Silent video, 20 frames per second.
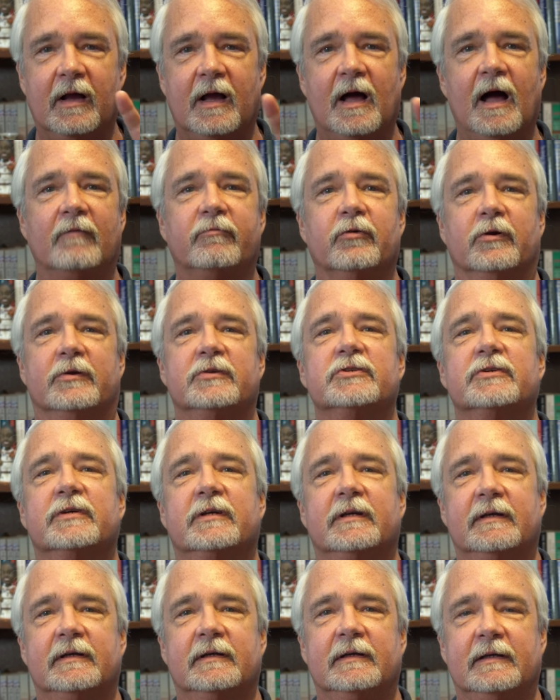coverage
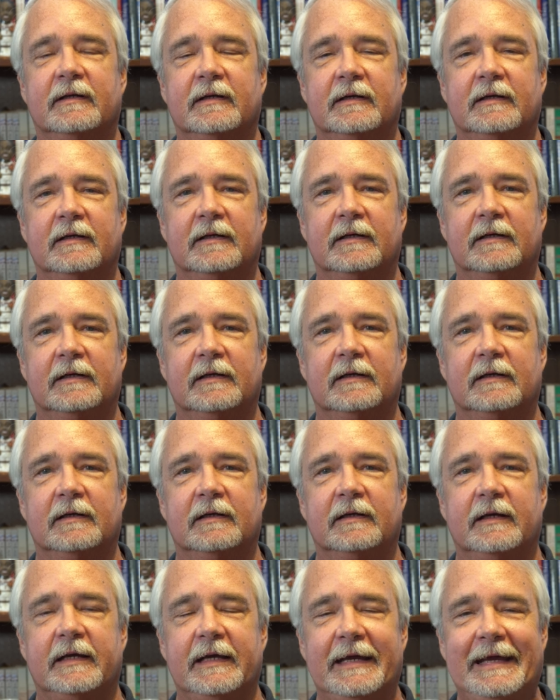
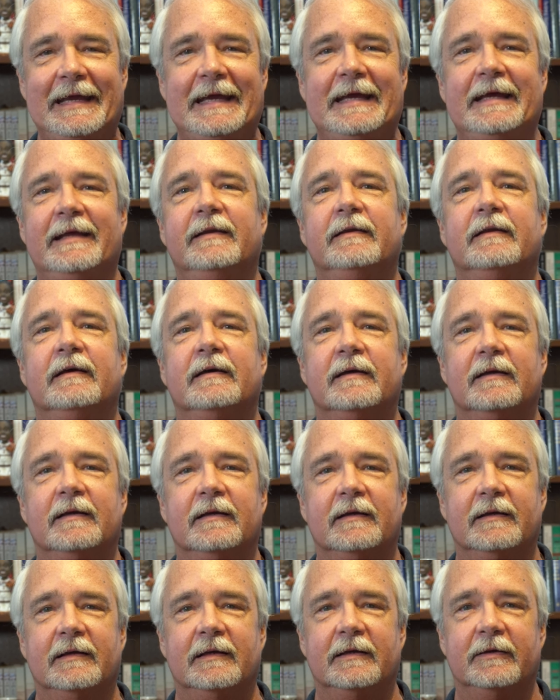in
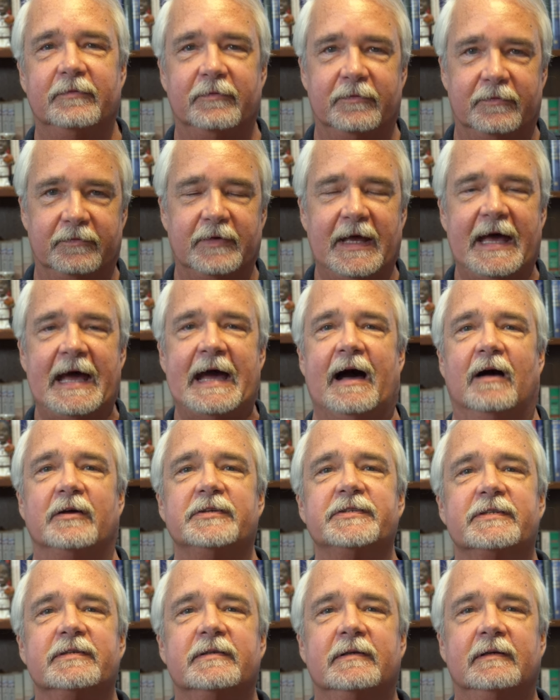the
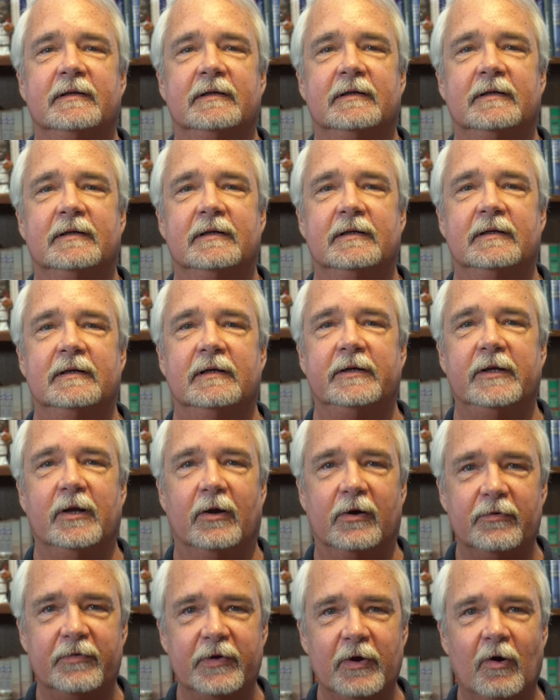House? You
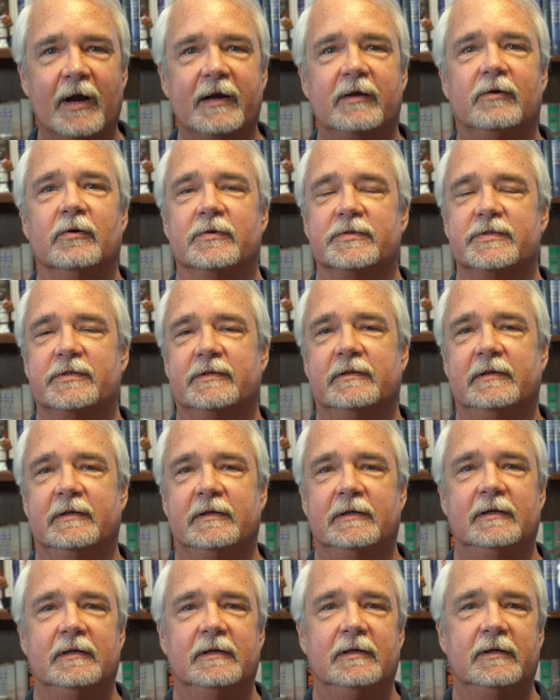know, under the articles,
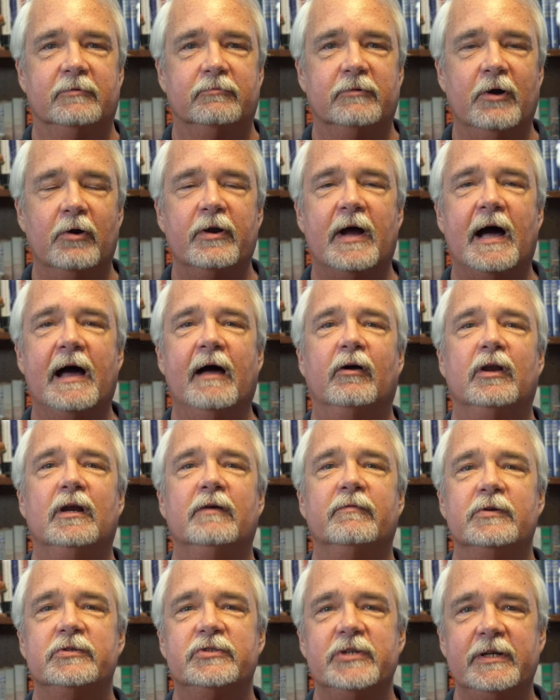Rhode Island
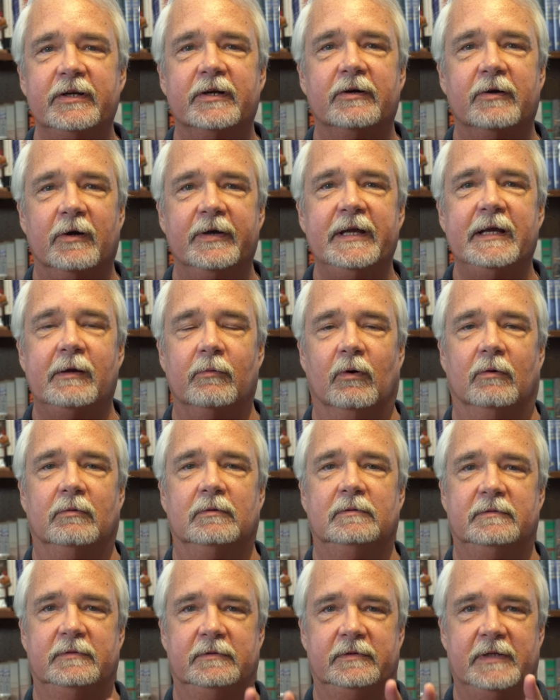and Virginia are
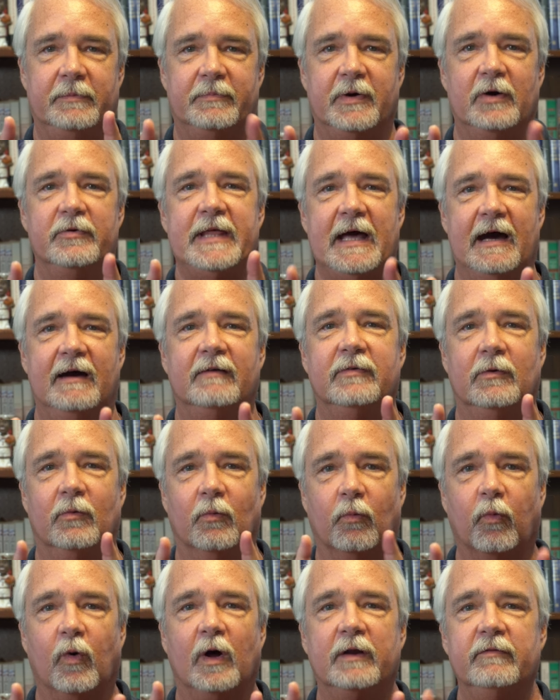equal. They both have
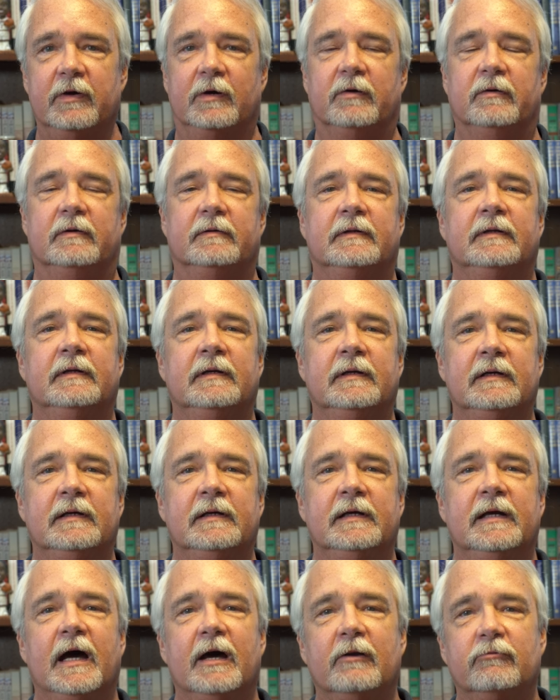one vote.
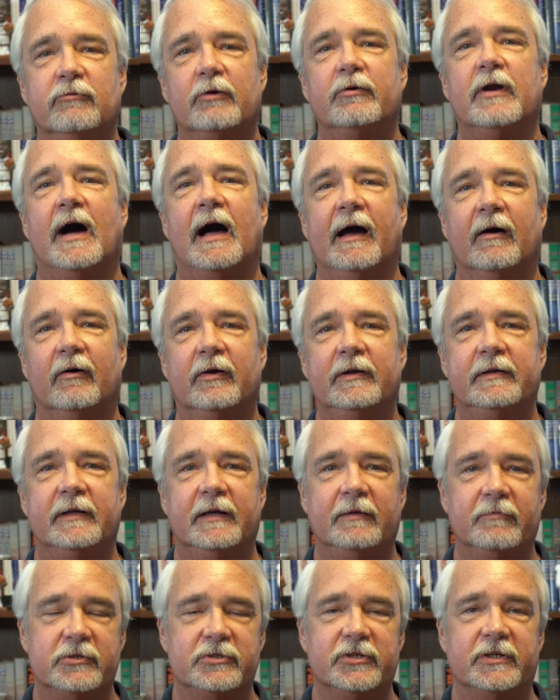And Rhode Island
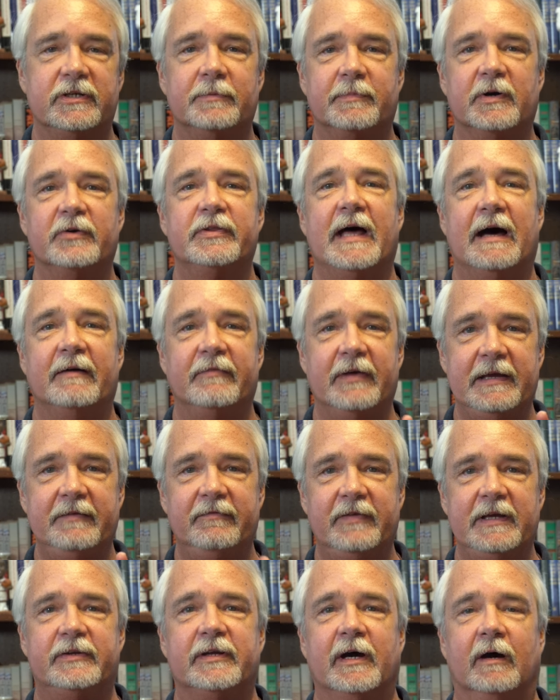and Virginia both have a
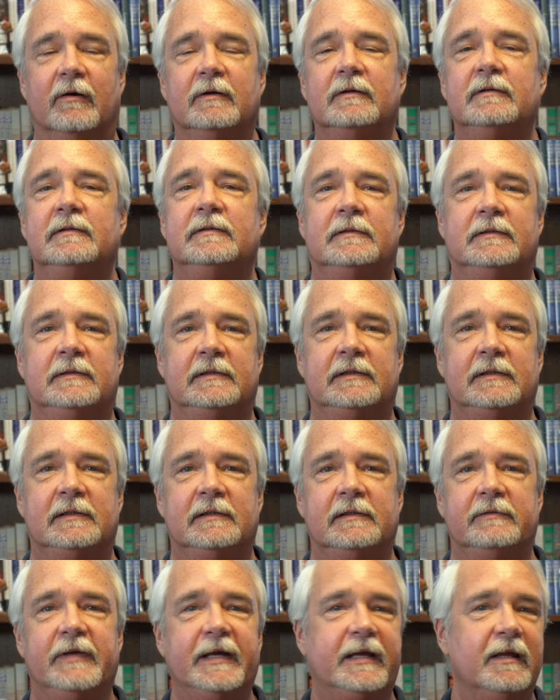veto.
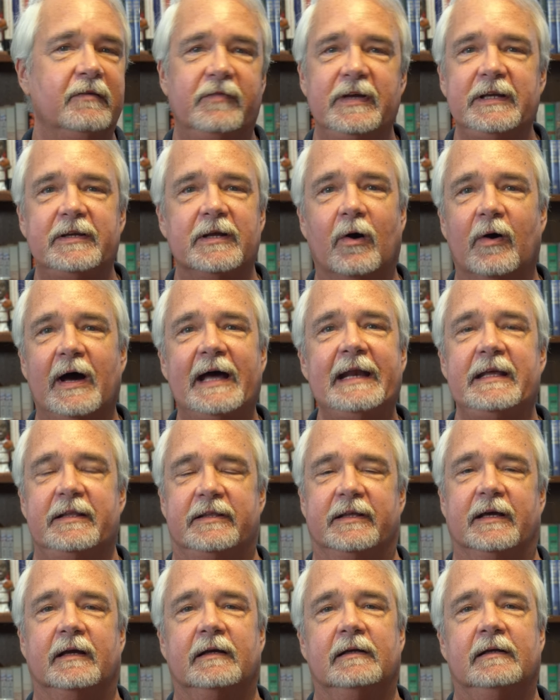They can veto
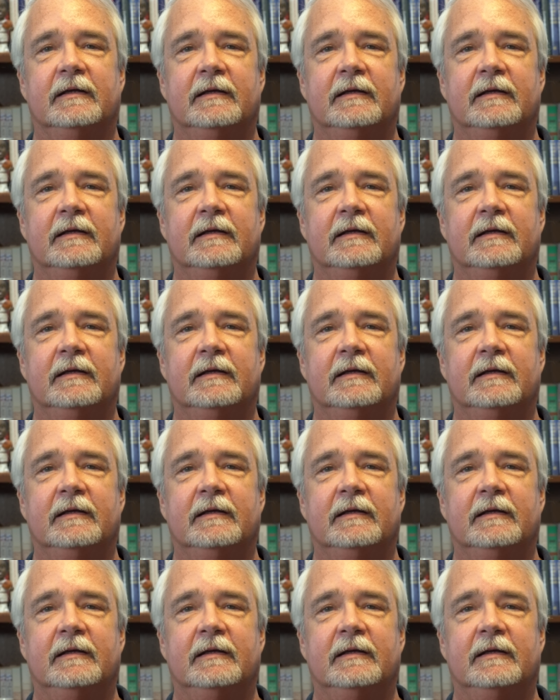anything.